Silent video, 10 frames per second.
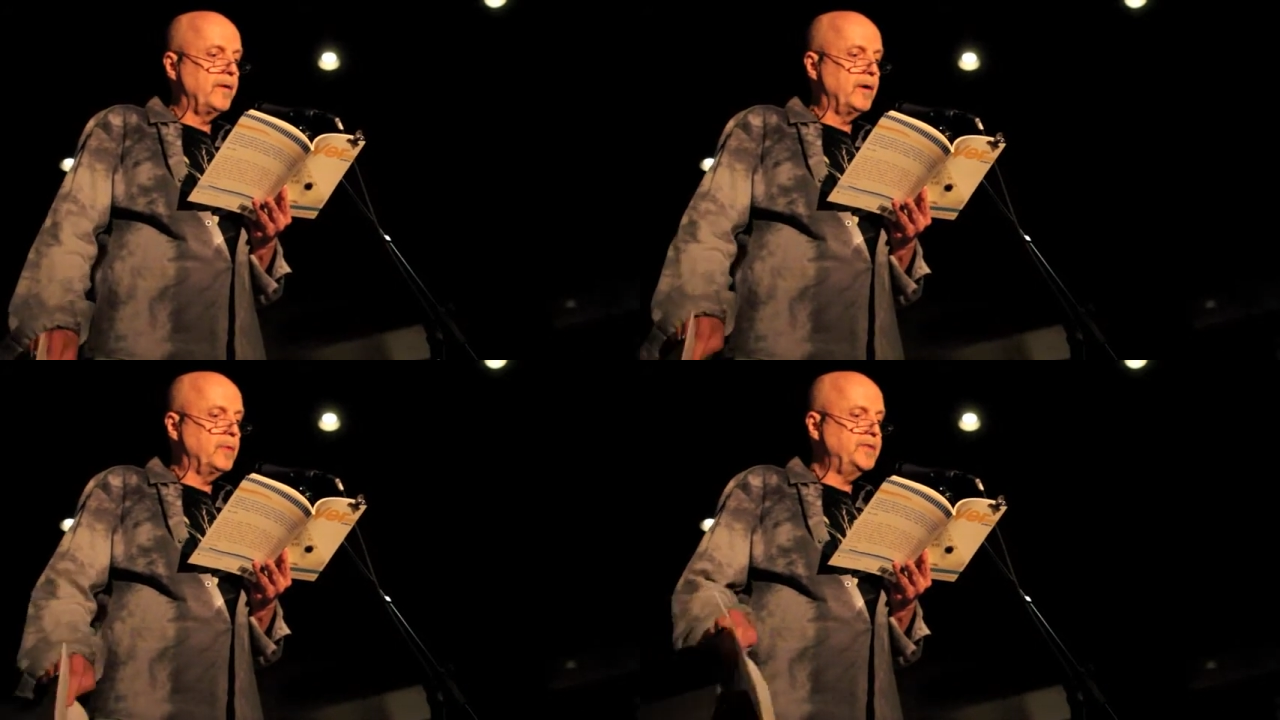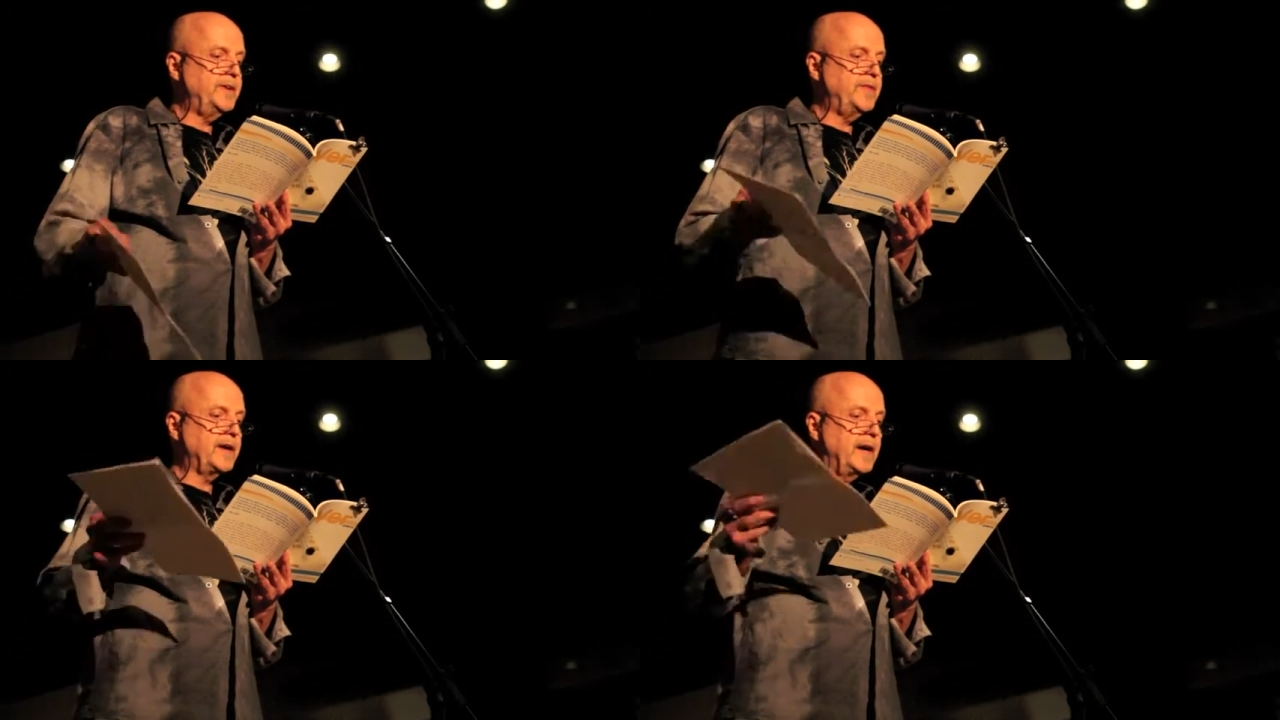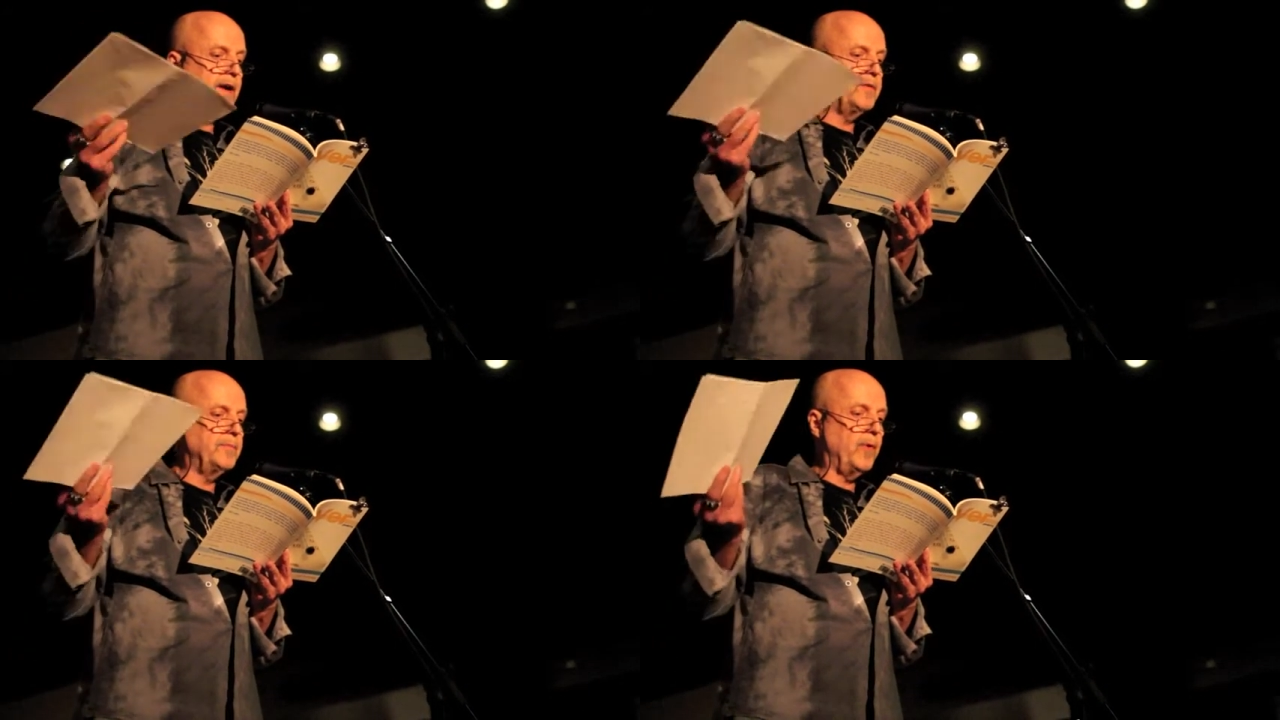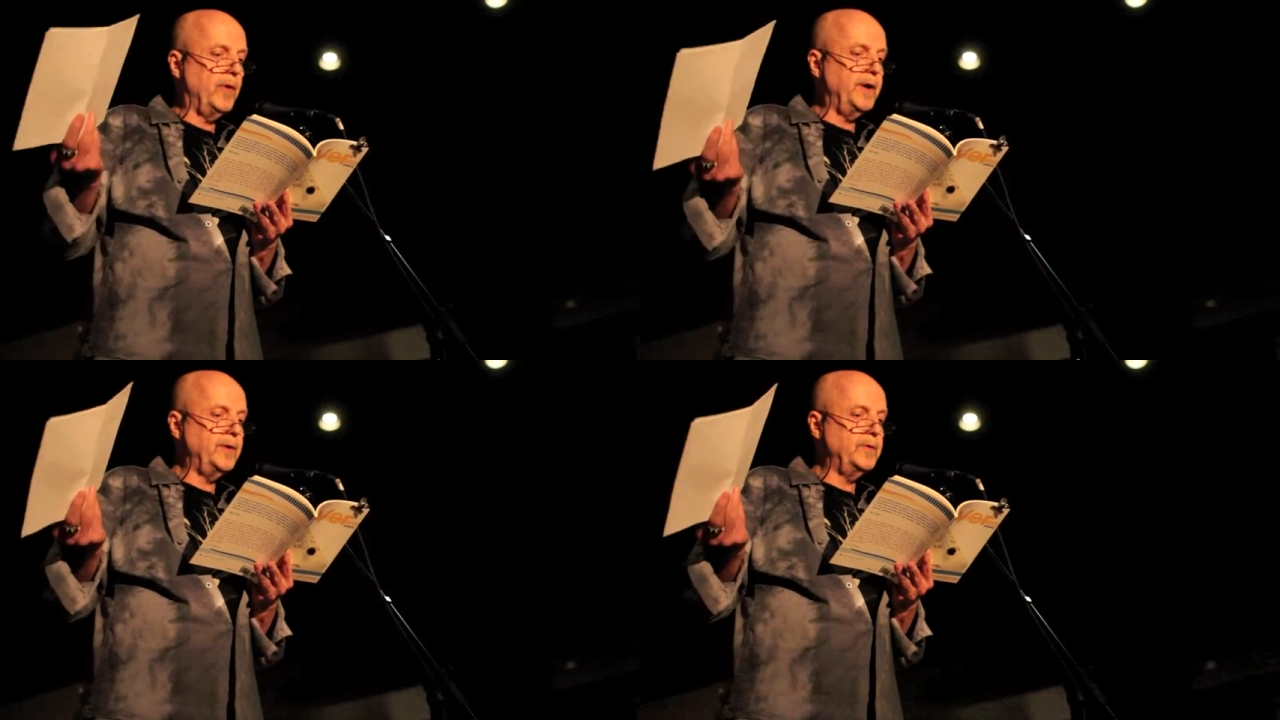Or was he the kind of
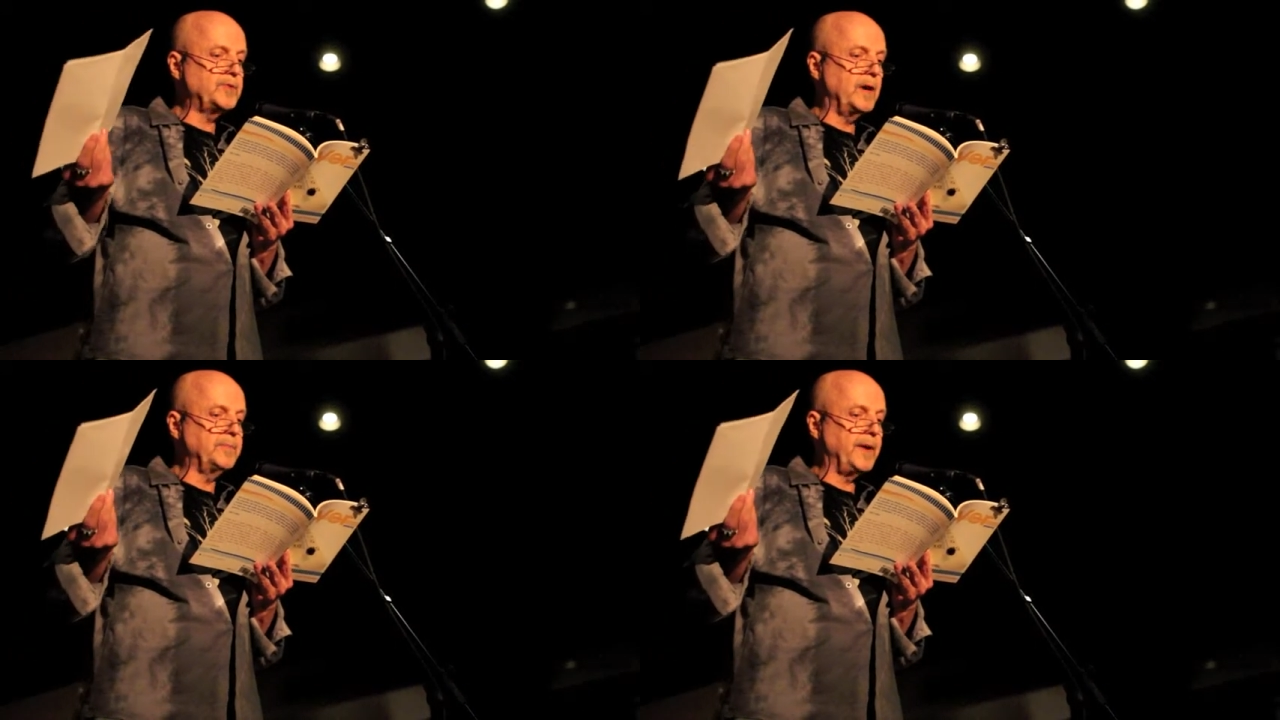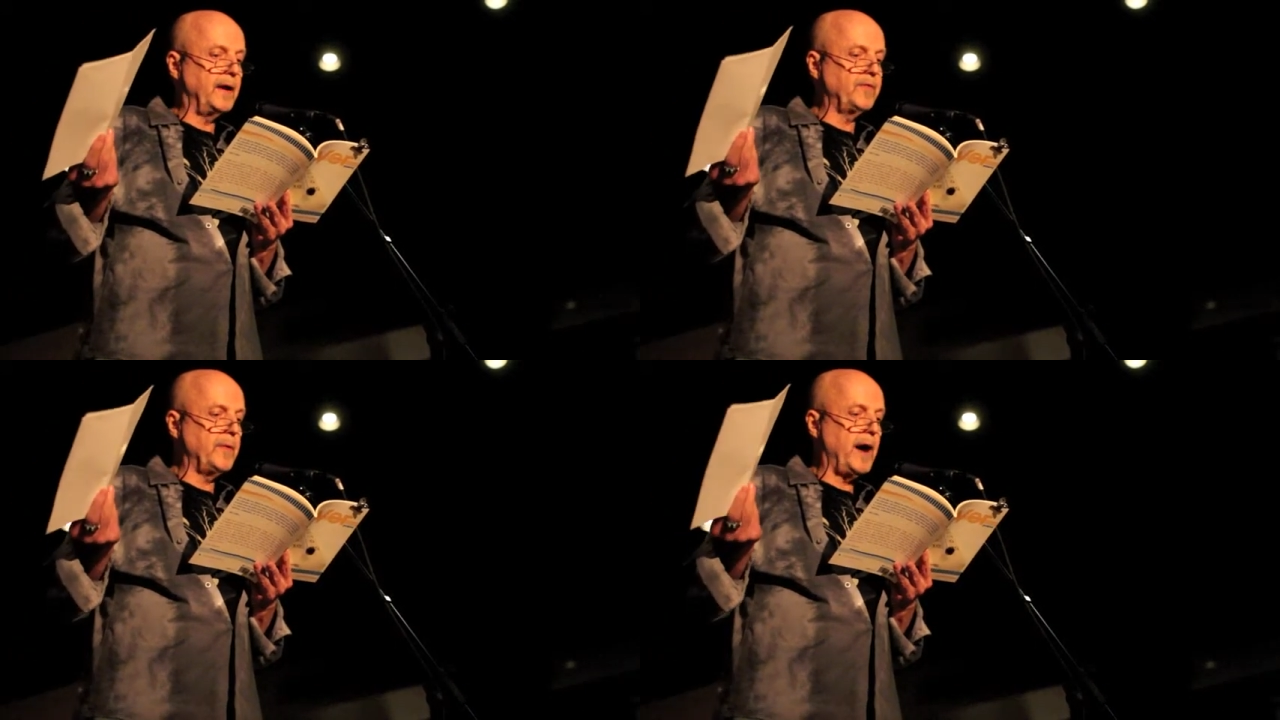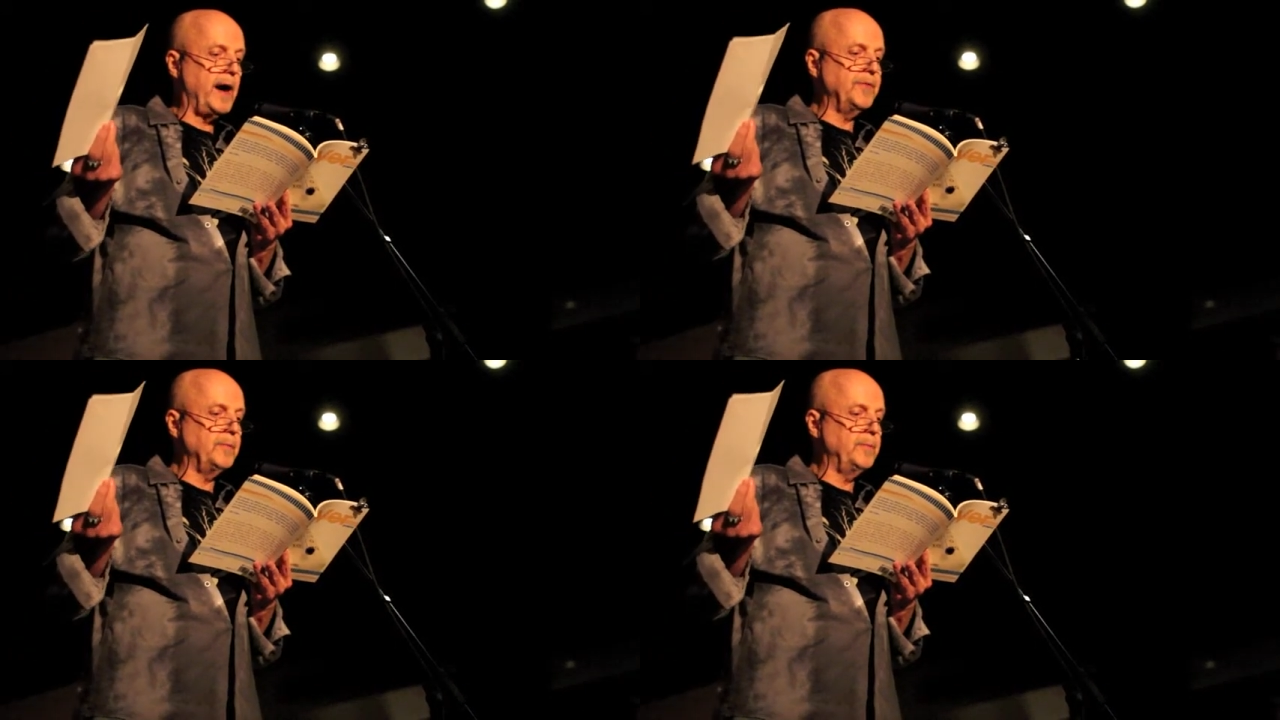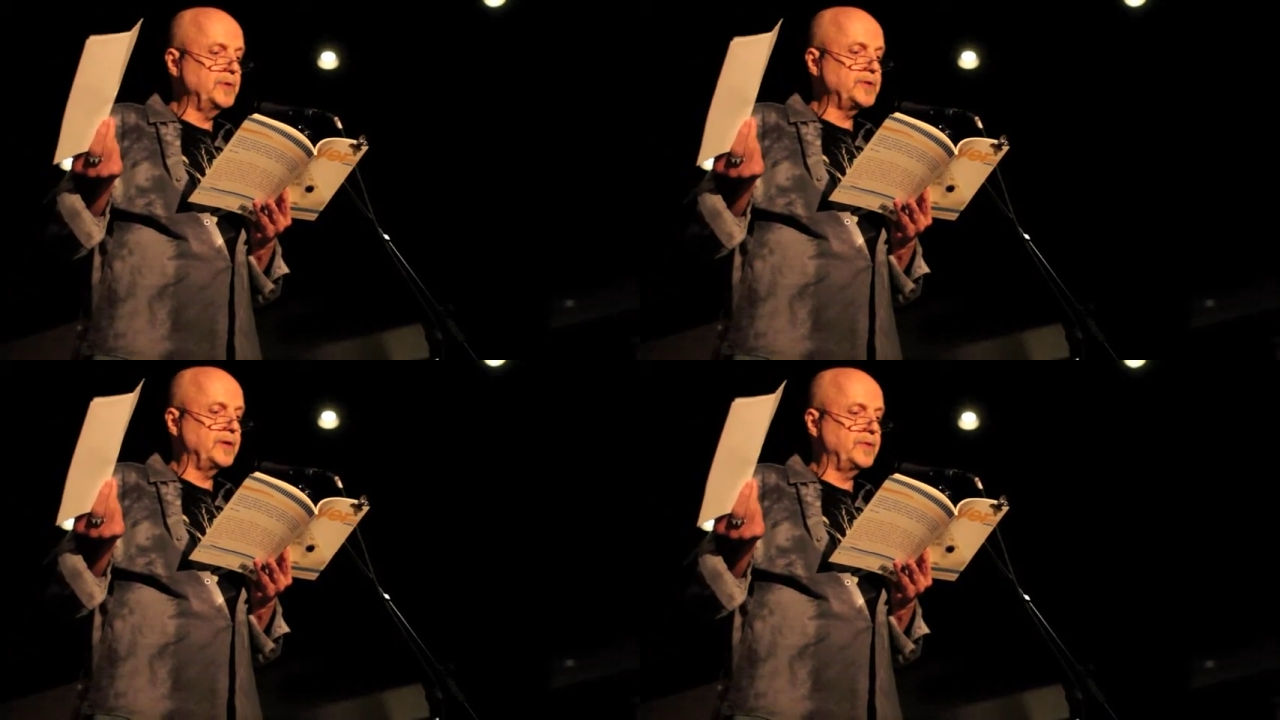boy who jumped out behind the
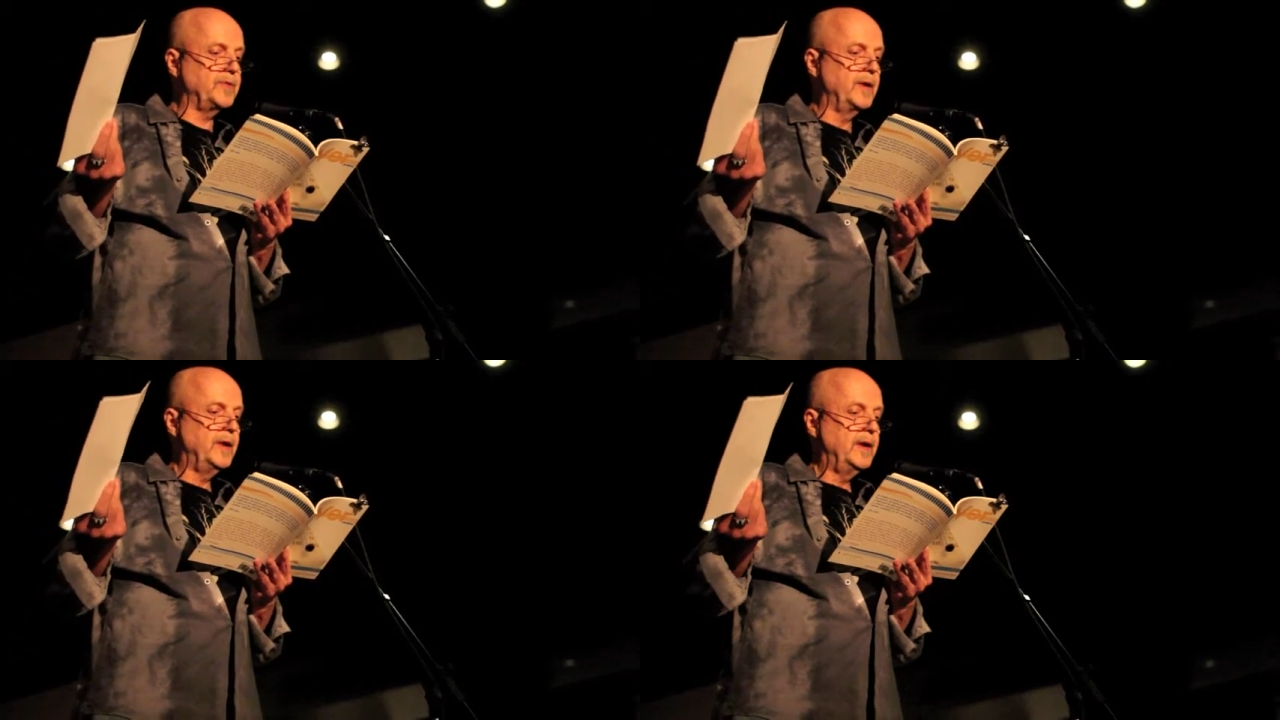bushes,